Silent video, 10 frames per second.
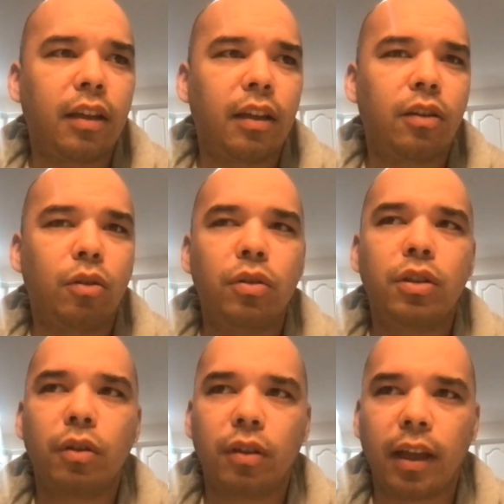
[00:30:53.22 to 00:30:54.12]

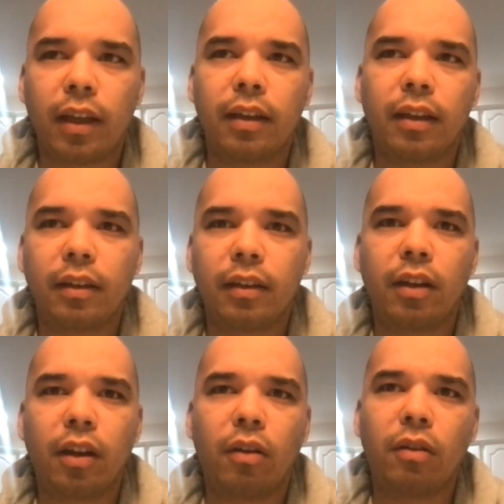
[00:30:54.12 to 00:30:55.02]
Custio
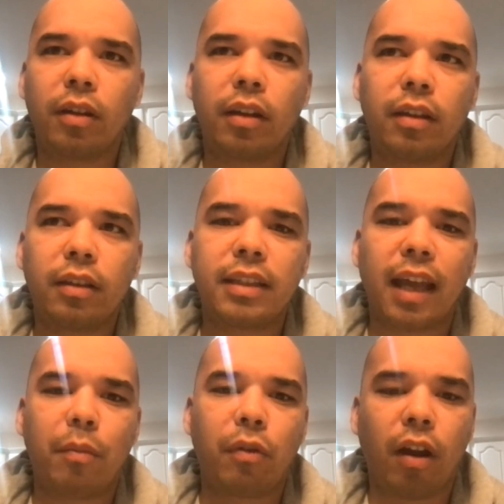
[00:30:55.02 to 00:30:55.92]
Clayton,
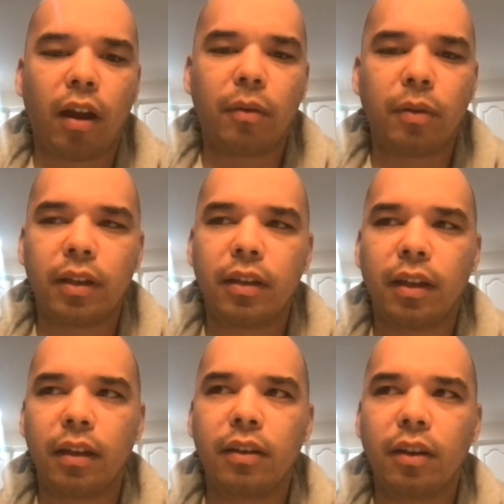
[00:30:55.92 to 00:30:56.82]
Samurai, what he
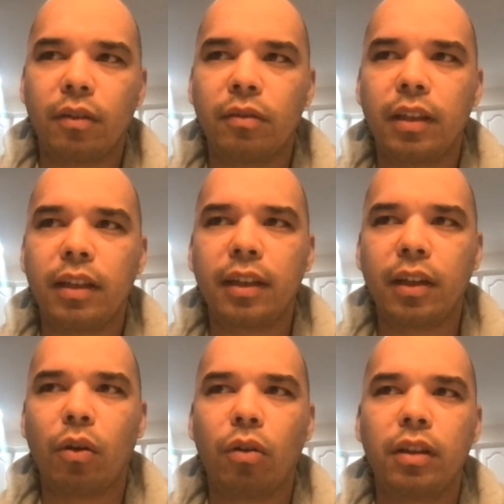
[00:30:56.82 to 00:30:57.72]
did, he did
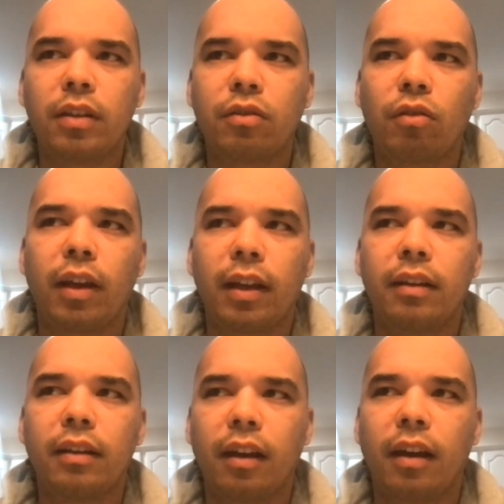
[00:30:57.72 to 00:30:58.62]
all these great
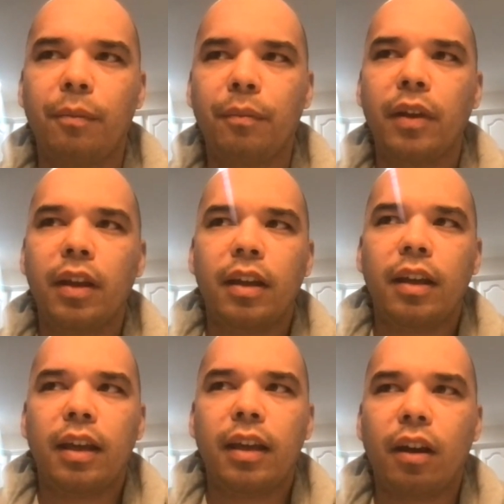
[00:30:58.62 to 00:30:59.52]

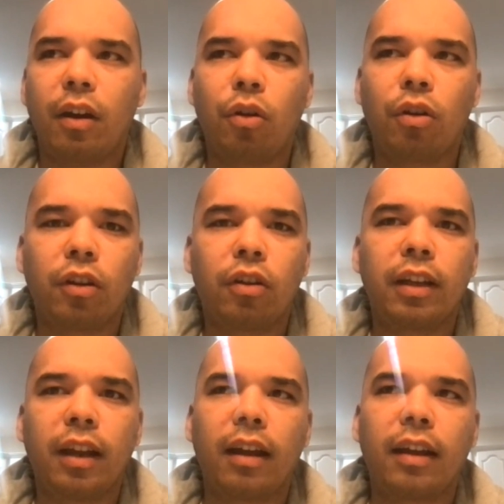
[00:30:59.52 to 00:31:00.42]
or early
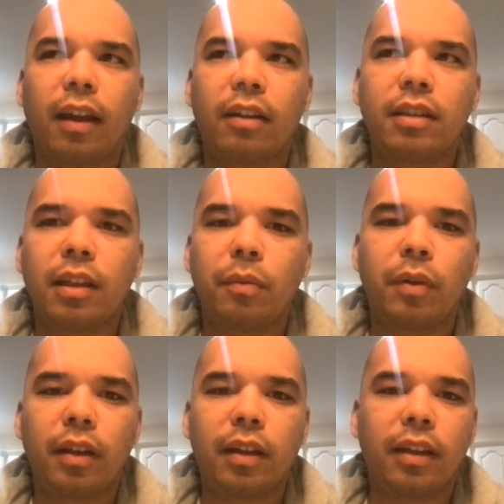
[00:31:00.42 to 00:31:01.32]
knockouts. And then
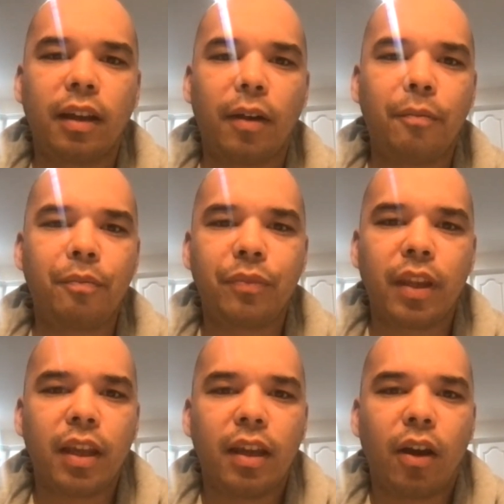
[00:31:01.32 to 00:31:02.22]
when he all
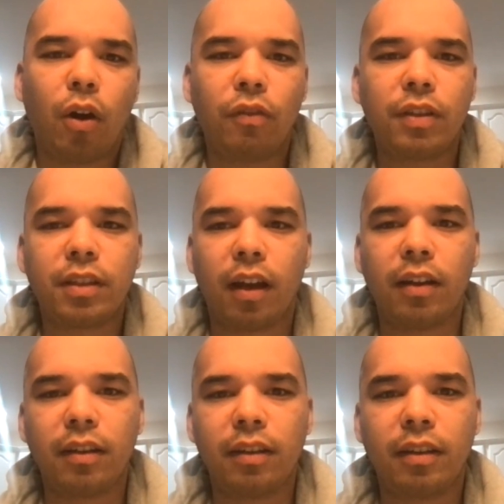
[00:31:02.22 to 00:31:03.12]
of a sudden